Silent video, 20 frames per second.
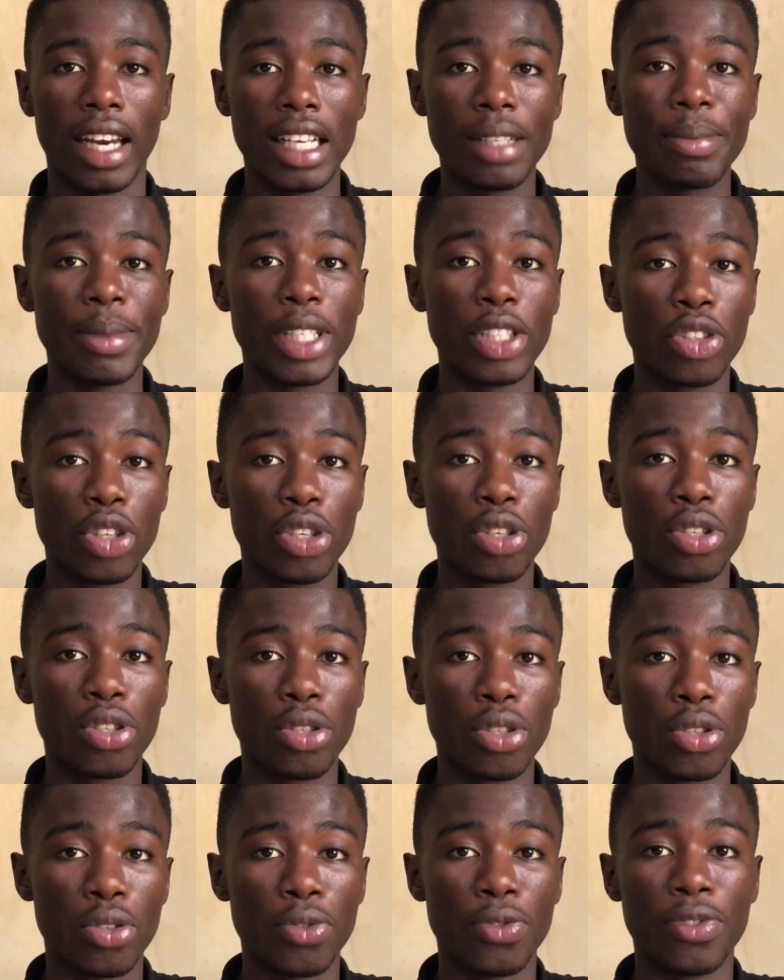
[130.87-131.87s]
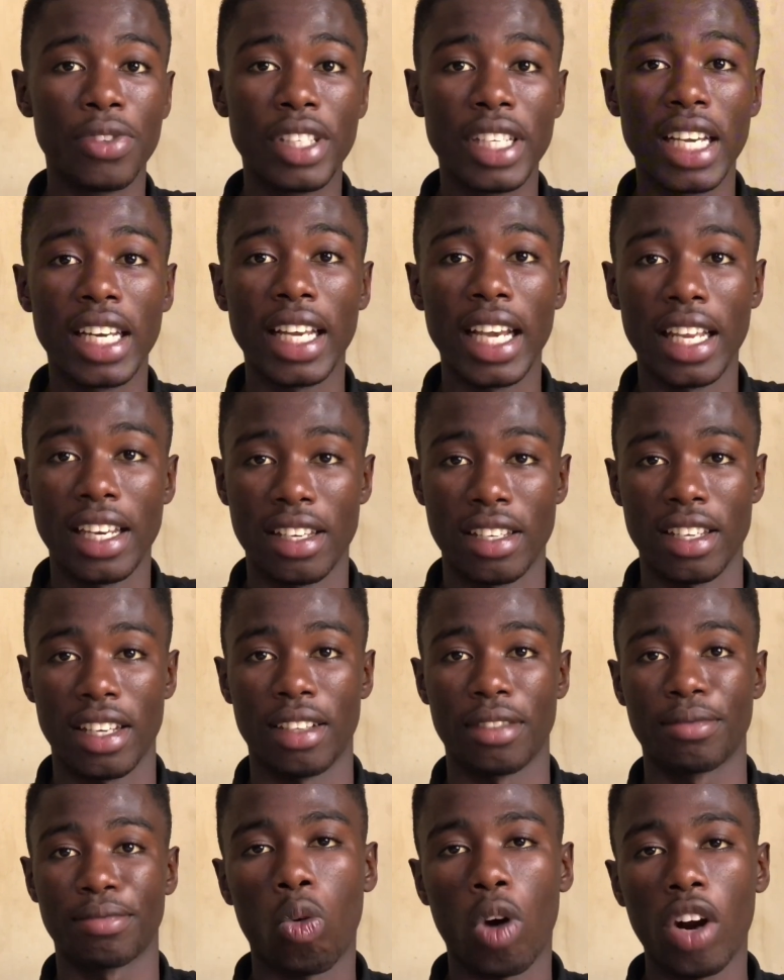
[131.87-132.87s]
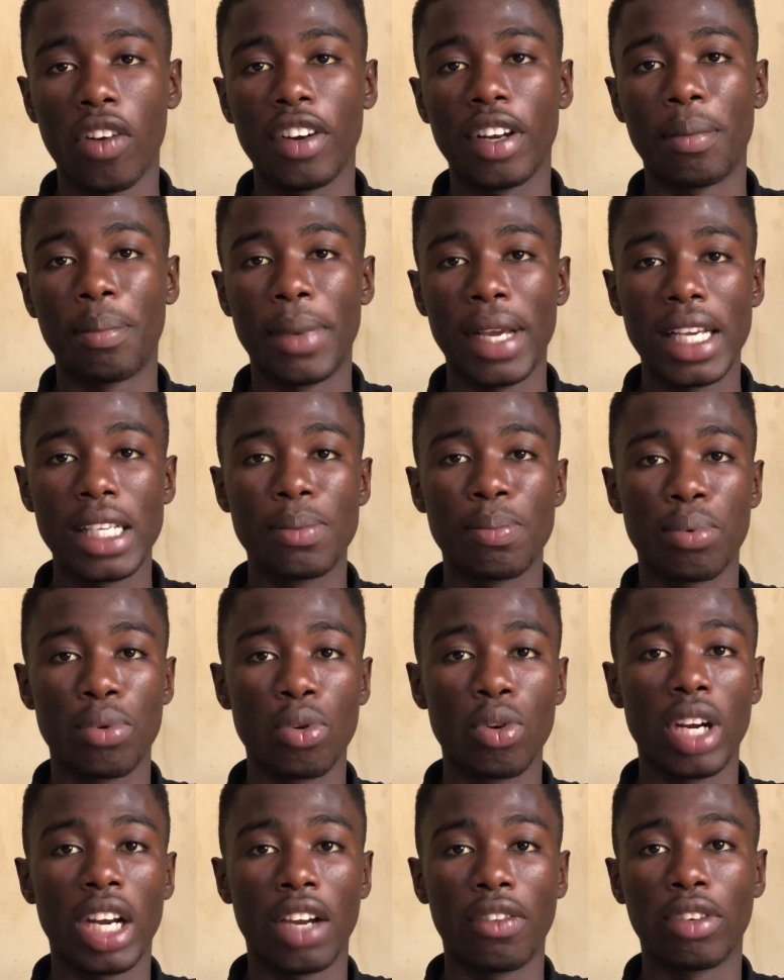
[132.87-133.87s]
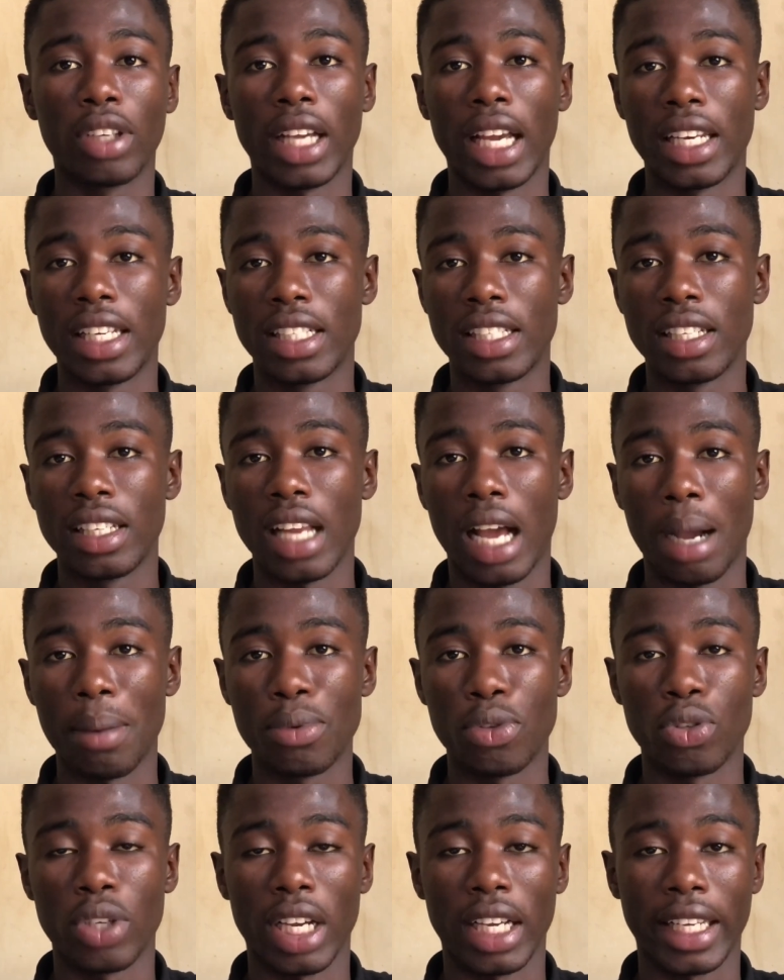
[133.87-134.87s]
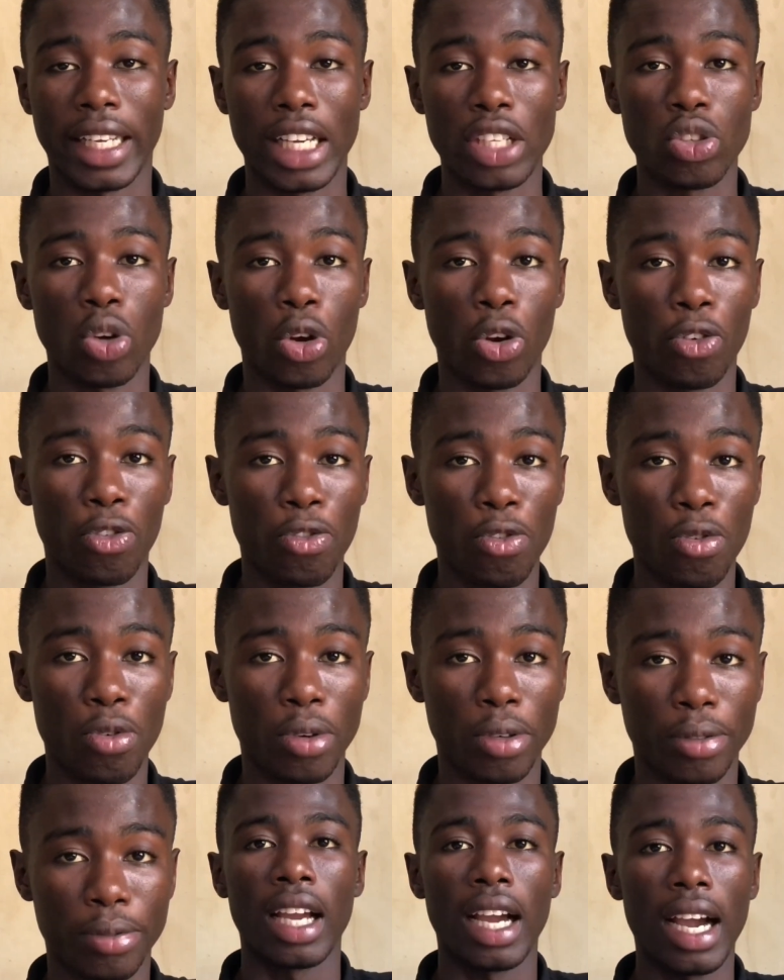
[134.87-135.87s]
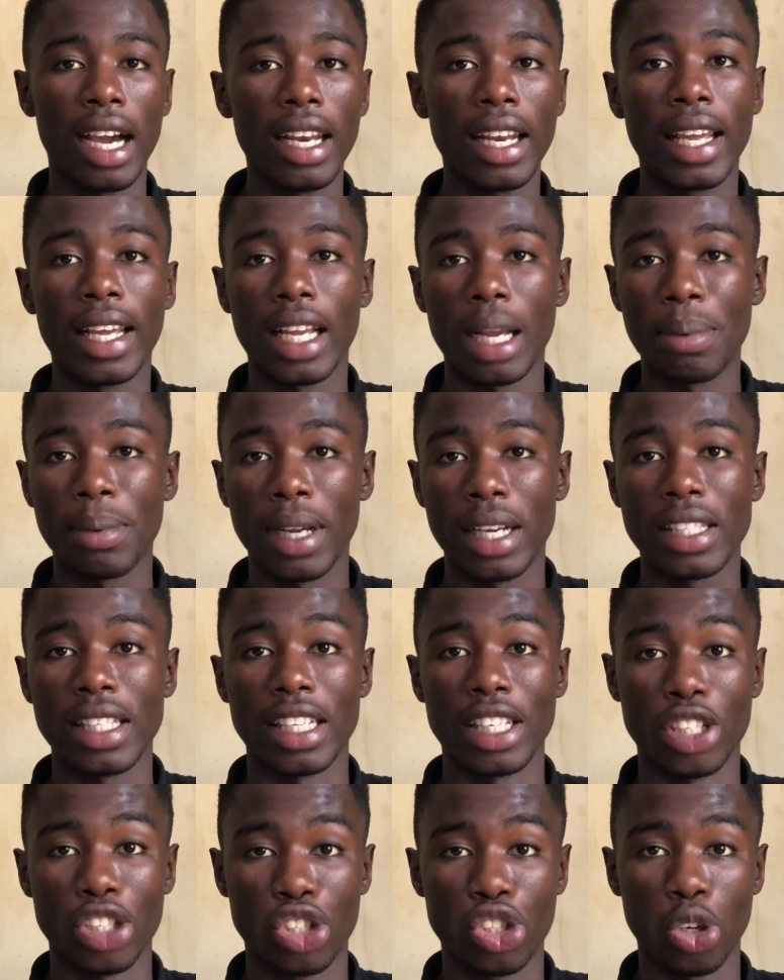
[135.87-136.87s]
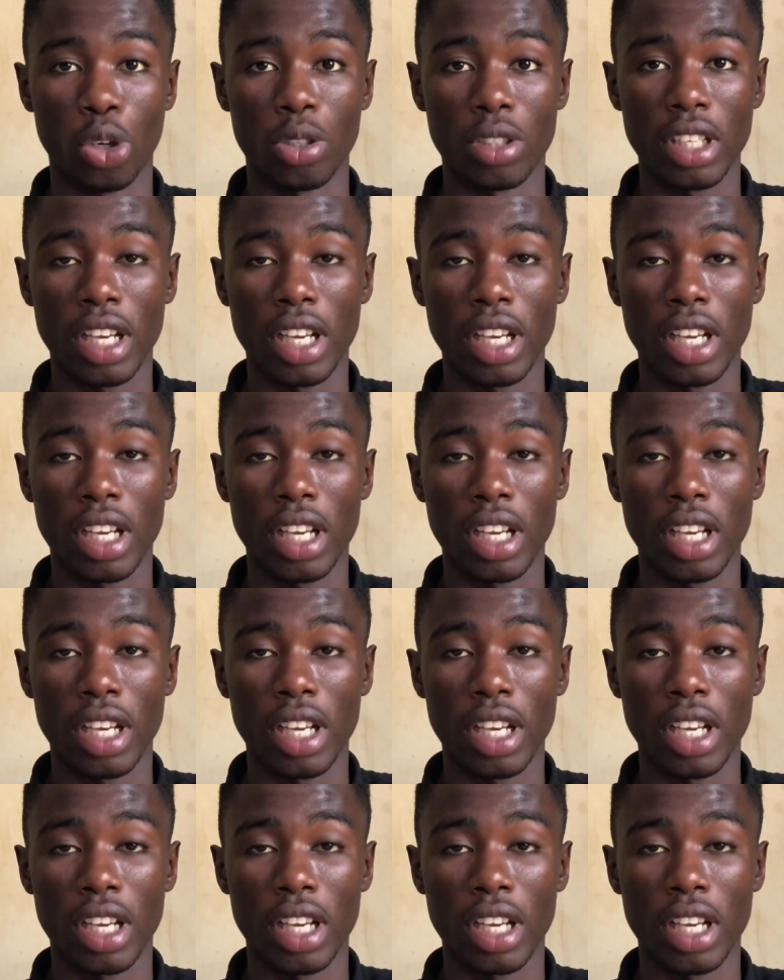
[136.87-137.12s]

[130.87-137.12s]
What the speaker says: me introduce you to VN Editor, one of the best pro-level editing apps you can get on your phone. Unlike CapCut and InShot,